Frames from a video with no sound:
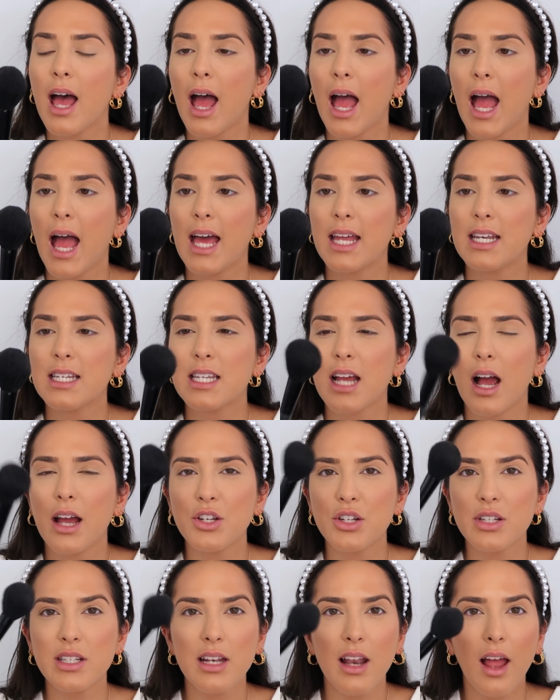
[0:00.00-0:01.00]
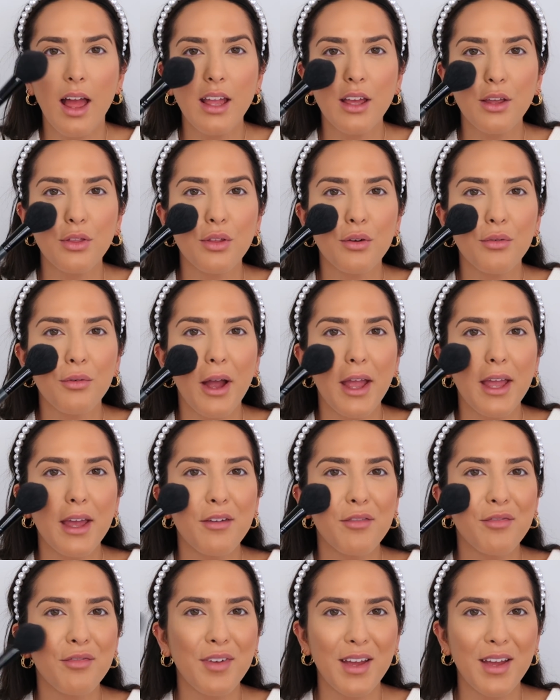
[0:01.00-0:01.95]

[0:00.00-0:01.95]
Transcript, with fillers: and I just like the way it